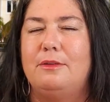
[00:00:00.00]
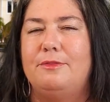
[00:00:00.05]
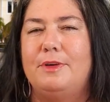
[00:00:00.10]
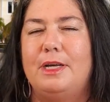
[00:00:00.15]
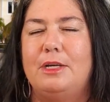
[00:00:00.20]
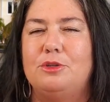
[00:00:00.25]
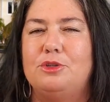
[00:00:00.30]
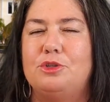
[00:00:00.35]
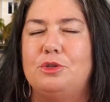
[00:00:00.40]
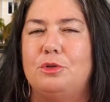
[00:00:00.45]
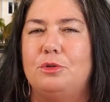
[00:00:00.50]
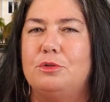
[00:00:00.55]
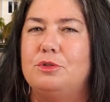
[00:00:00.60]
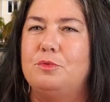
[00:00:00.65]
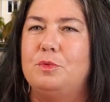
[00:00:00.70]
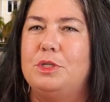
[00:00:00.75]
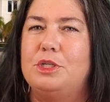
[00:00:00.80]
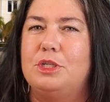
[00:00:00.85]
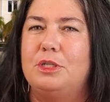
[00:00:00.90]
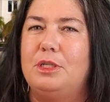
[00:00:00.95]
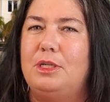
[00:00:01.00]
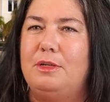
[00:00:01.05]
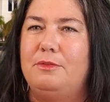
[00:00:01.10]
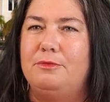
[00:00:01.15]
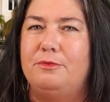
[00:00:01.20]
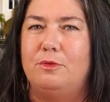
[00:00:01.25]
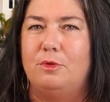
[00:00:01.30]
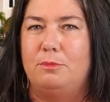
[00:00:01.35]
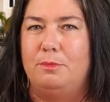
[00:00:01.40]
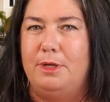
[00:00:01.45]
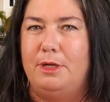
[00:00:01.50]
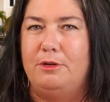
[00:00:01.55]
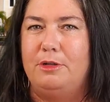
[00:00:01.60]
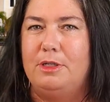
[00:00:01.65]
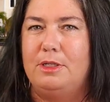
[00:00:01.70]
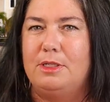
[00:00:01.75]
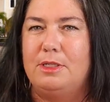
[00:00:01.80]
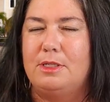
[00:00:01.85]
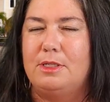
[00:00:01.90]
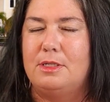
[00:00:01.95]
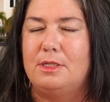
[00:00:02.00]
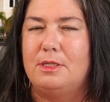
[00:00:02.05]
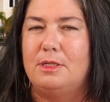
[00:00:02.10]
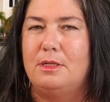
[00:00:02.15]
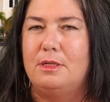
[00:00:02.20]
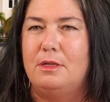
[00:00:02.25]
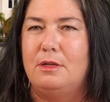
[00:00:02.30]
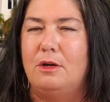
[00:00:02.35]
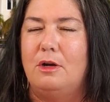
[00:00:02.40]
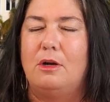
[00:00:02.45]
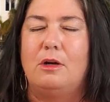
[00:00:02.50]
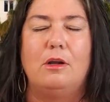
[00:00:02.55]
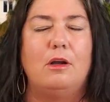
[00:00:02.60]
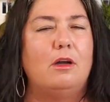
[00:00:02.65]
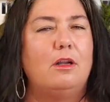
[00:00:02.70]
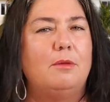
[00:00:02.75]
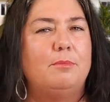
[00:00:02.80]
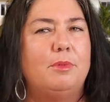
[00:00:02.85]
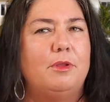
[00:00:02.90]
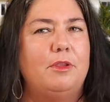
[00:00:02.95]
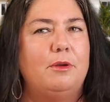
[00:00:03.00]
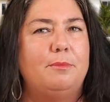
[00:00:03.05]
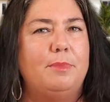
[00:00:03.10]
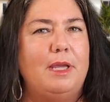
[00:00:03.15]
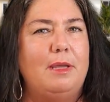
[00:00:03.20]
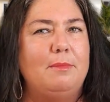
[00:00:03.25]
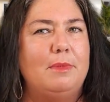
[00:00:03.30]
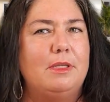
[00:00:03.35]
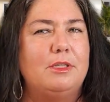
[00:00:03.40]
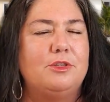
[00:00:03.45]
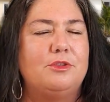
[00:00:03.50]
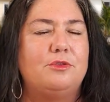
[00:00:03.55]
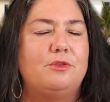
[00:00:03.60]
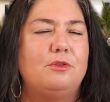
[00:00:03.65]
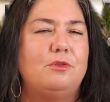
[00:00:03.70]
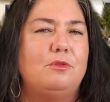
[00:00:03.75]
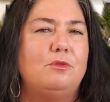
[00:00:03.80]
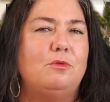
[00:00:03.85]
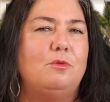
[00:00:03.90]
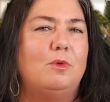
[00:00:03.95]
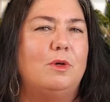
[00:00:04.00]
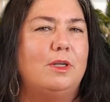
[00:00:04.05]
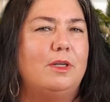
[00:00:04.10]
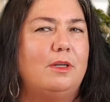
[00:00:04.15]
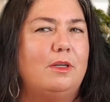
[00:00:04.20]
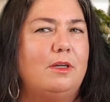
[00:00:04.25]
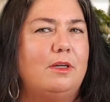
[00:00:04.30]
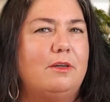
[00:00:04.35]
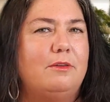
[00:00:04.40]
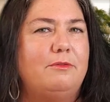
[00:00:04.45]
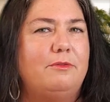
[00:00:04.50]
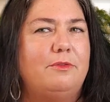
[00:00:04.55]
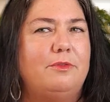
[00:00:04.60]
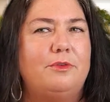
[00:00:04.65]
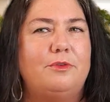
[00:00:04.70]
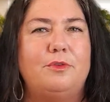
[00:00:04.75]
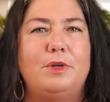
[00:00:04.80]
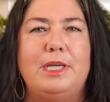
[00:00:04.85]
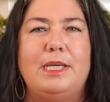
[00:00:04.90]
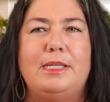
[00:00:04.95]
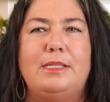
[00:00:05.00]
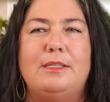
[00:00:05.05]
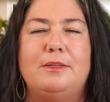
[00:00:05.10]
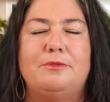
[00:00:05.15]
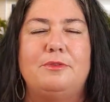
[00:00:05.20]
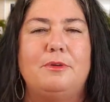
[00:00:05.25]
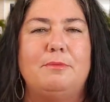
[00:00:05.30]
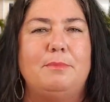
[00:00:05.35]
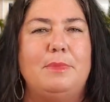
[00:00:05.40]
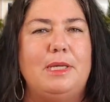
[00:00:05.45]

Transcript: of households which leave forbearance are caught up on their payments through one of three different